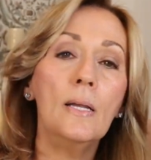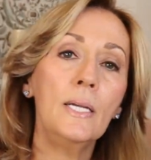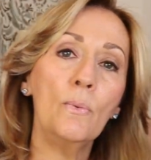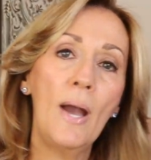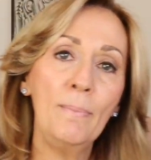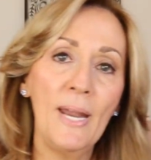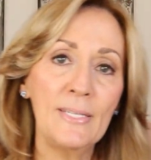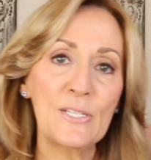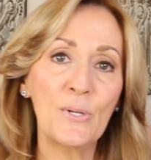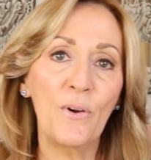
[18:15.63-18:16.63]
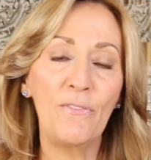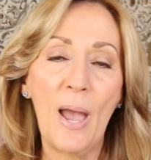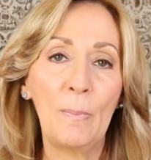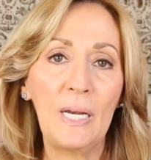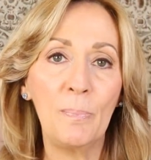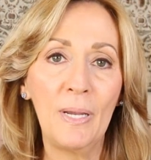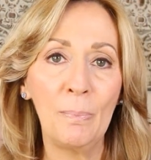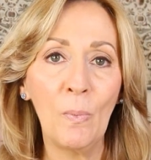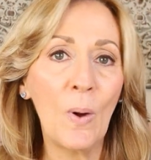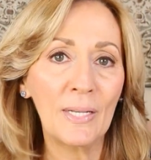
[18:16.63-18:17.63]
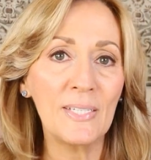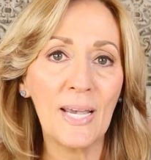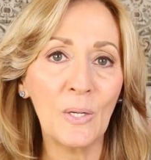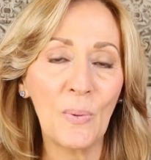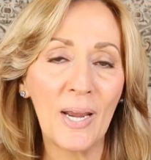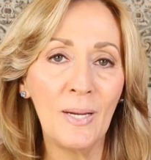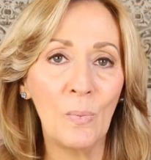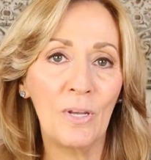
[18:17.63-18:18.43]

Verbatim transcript: Now, I'm not sure of how many people want to decorate